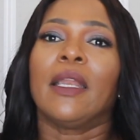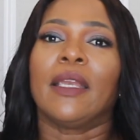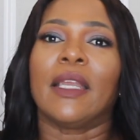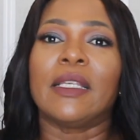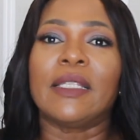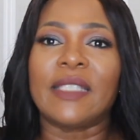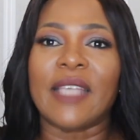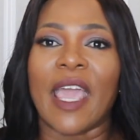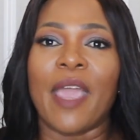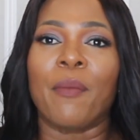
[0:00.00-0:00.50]

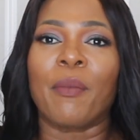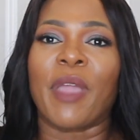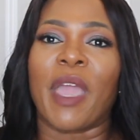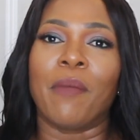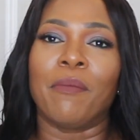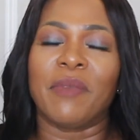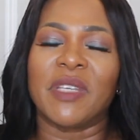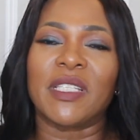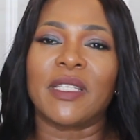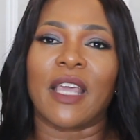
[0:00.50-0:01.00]
The same
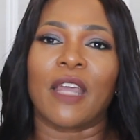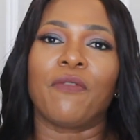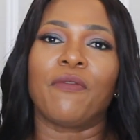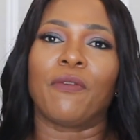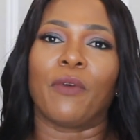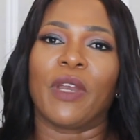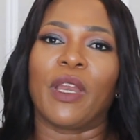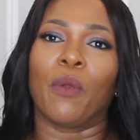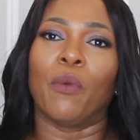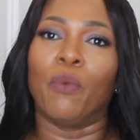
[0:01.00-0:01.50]
can be said
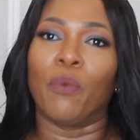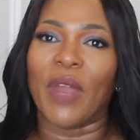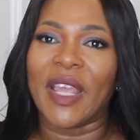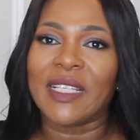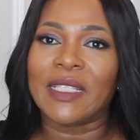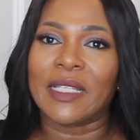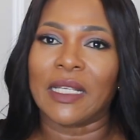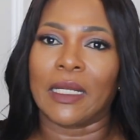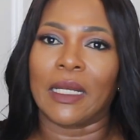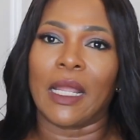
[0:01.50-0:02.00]
for the
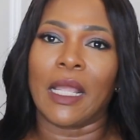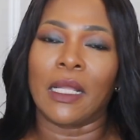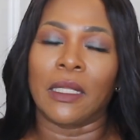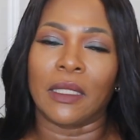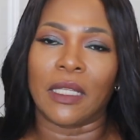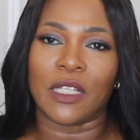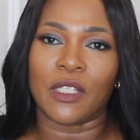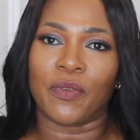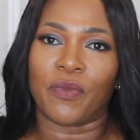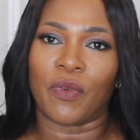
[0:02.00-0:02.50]
resin
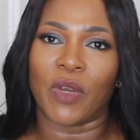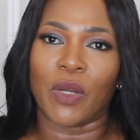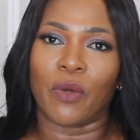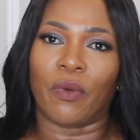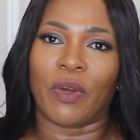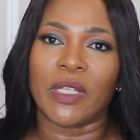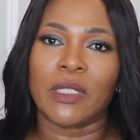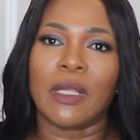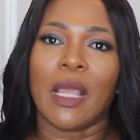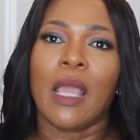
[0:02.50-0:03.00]
in this
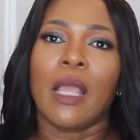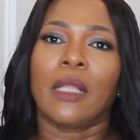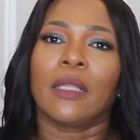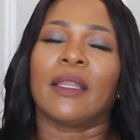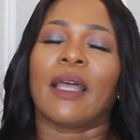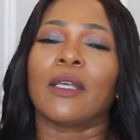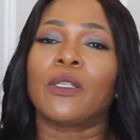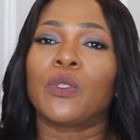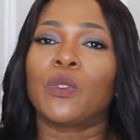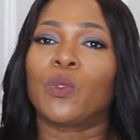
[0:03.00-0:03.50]
fragrance.
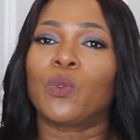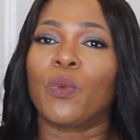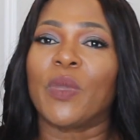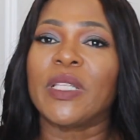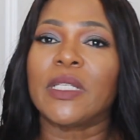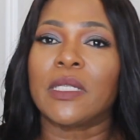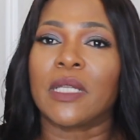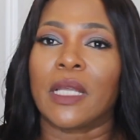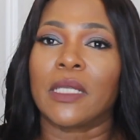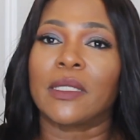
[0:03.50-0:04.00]
That
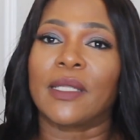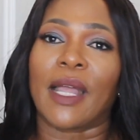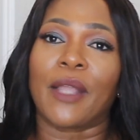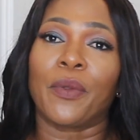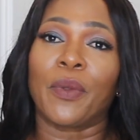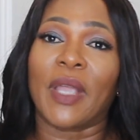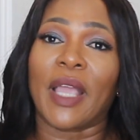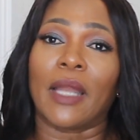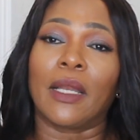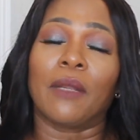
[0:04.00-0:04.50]
sweetness
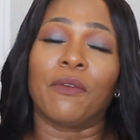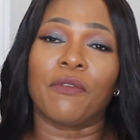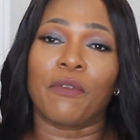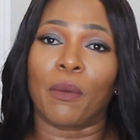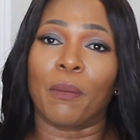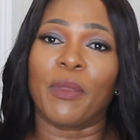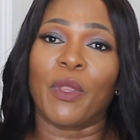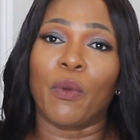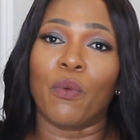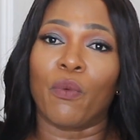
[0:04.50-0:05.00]
that you're getting
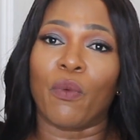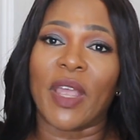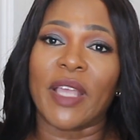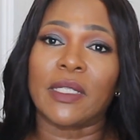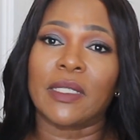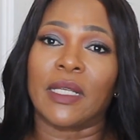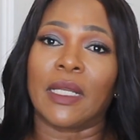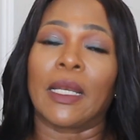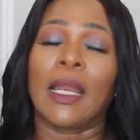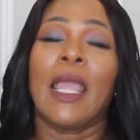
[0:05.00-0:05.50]
from the
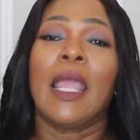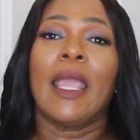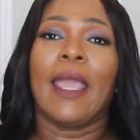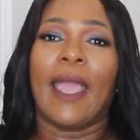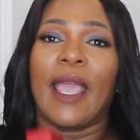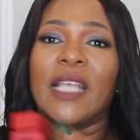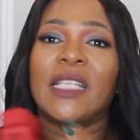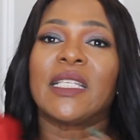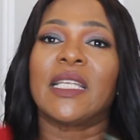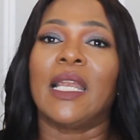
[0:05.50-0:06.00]
resin
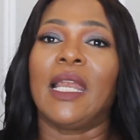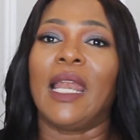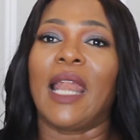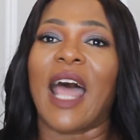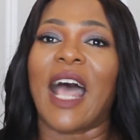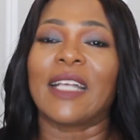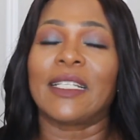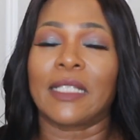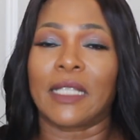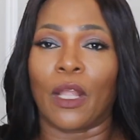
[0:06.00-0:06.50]
is
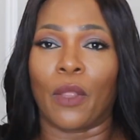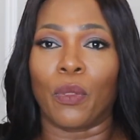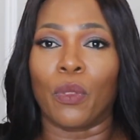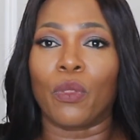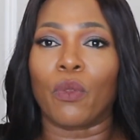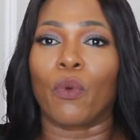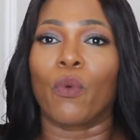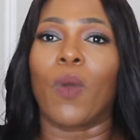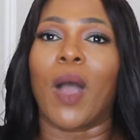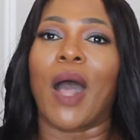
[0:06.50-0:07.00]

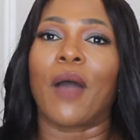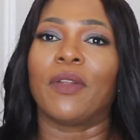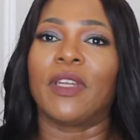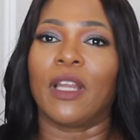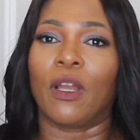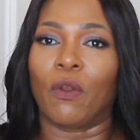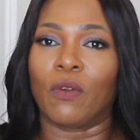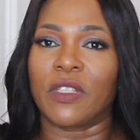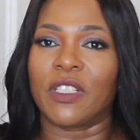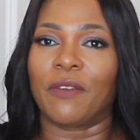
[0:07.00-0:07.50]
lasting throughout
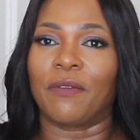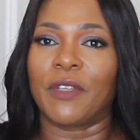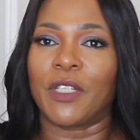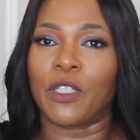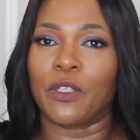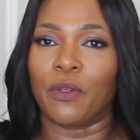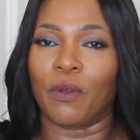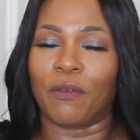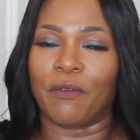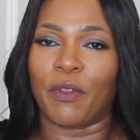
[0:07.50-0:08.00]
the
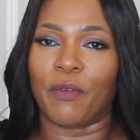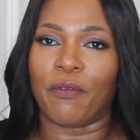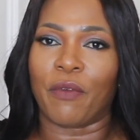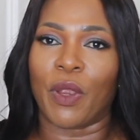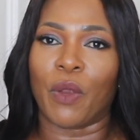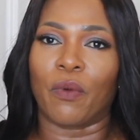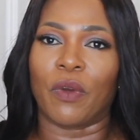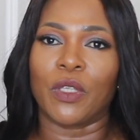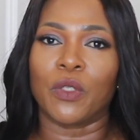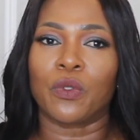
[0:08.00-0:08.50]
longevity of the
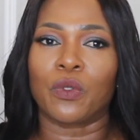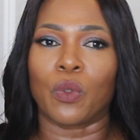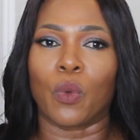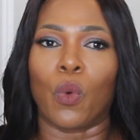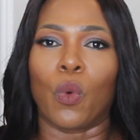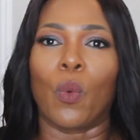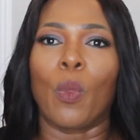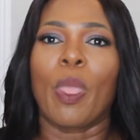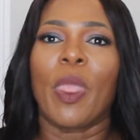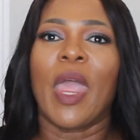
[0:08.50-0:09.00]
fragrance.
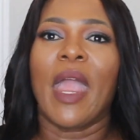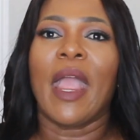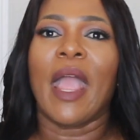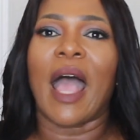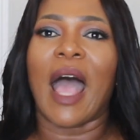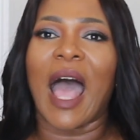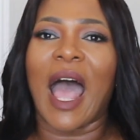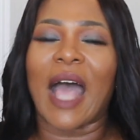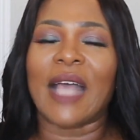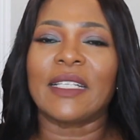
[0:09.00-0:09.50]
So
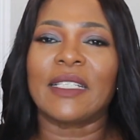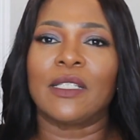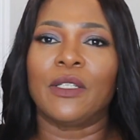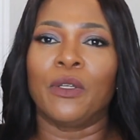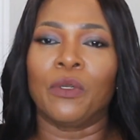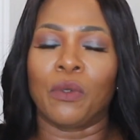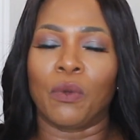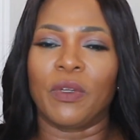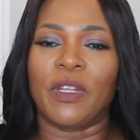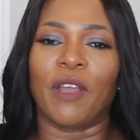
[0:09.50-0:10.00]
as
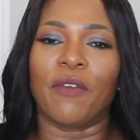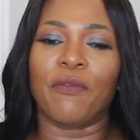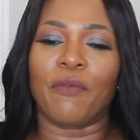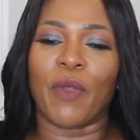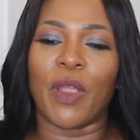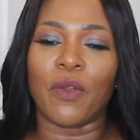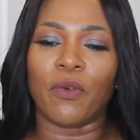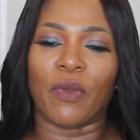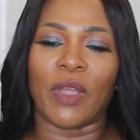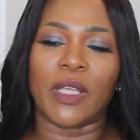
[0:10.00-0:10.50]
the
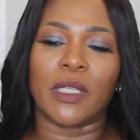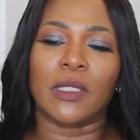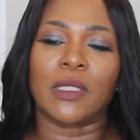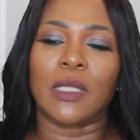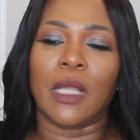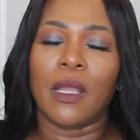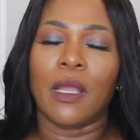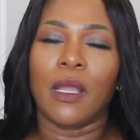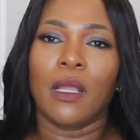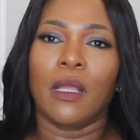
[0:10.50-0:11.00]

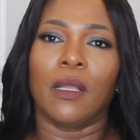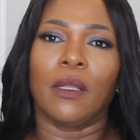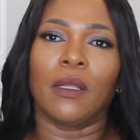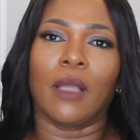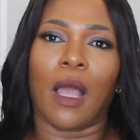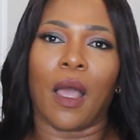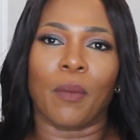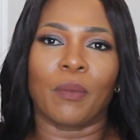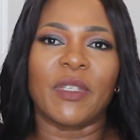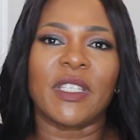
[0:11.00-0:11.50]
fragrance
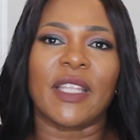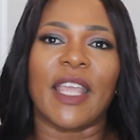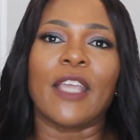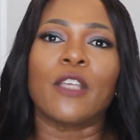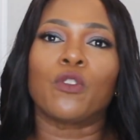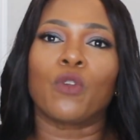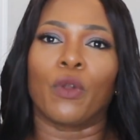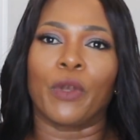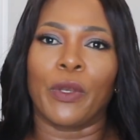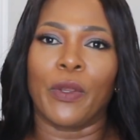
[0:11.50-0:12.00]

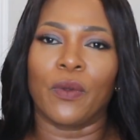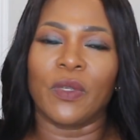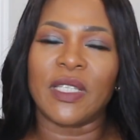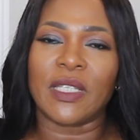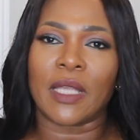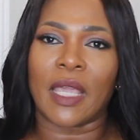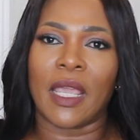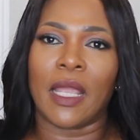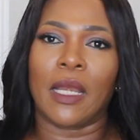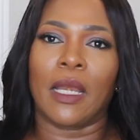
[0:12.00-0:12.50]
stays on your
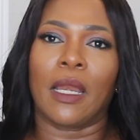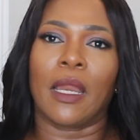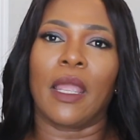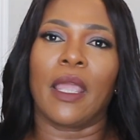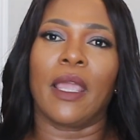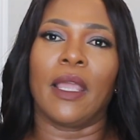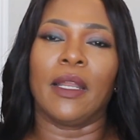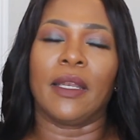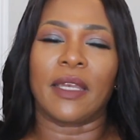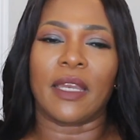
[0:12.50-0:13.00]
skin,
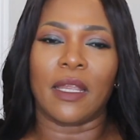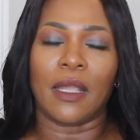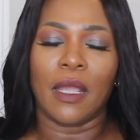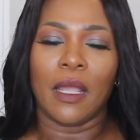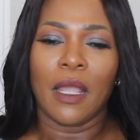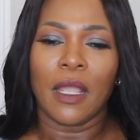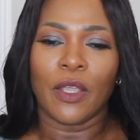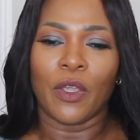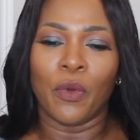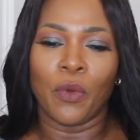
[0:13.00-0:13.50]
it
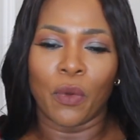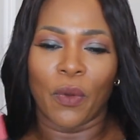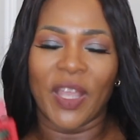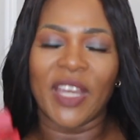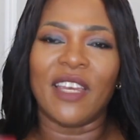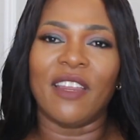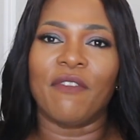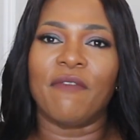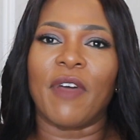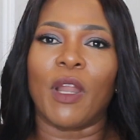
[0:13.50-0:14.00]

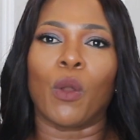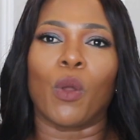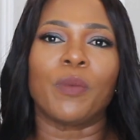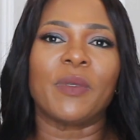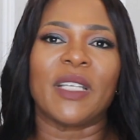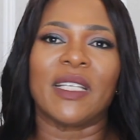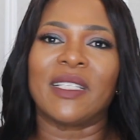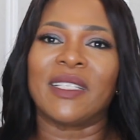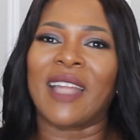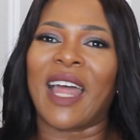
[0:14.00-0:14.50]

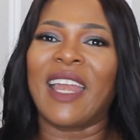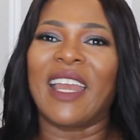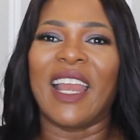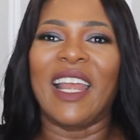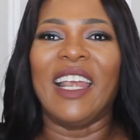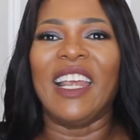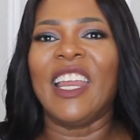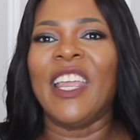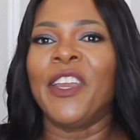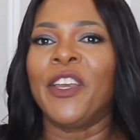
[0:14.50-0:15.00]
develops. It's not a
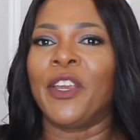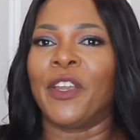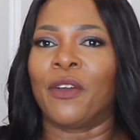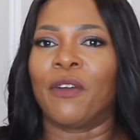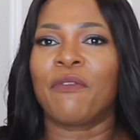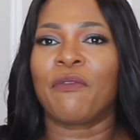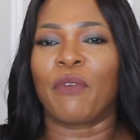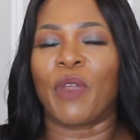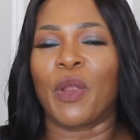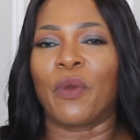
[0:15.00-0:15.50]

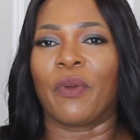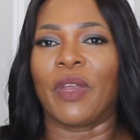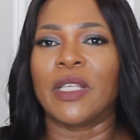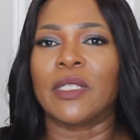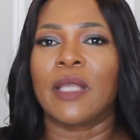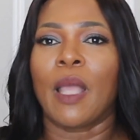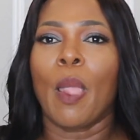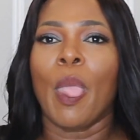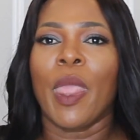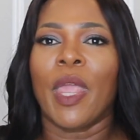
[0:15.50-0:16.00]
linear
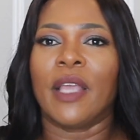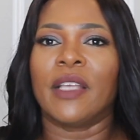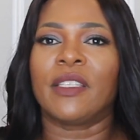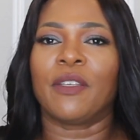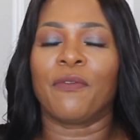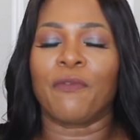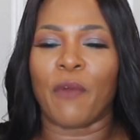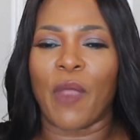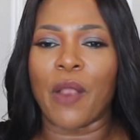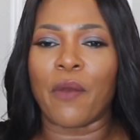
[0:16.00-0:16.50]
fragrance.
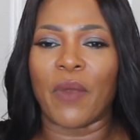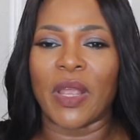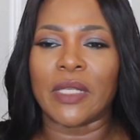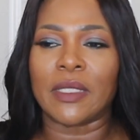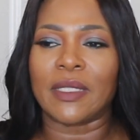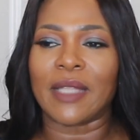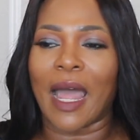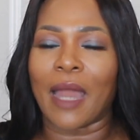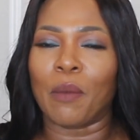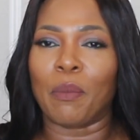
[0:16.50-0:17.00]
It's a
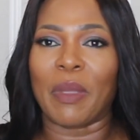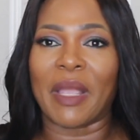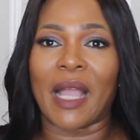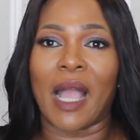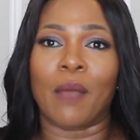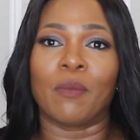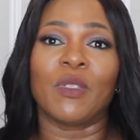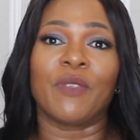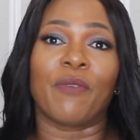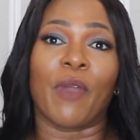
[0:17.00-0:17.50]
fragrance that
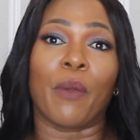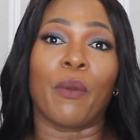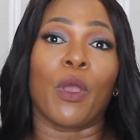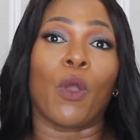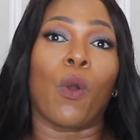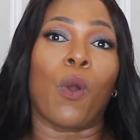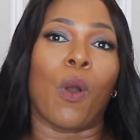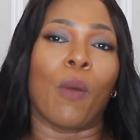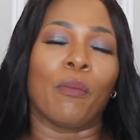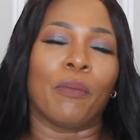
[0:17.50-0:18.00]
becomes very
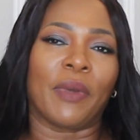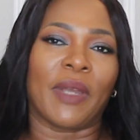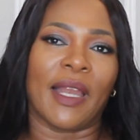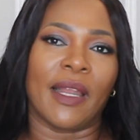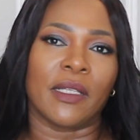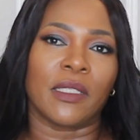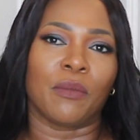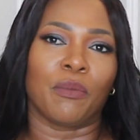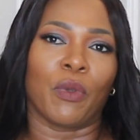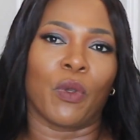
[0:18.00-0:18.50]

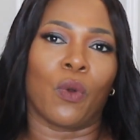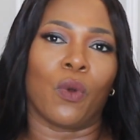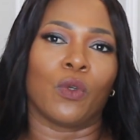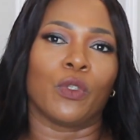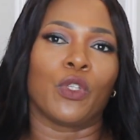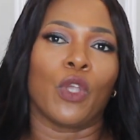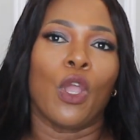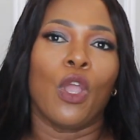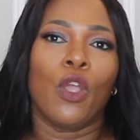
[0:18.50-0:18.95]
complex because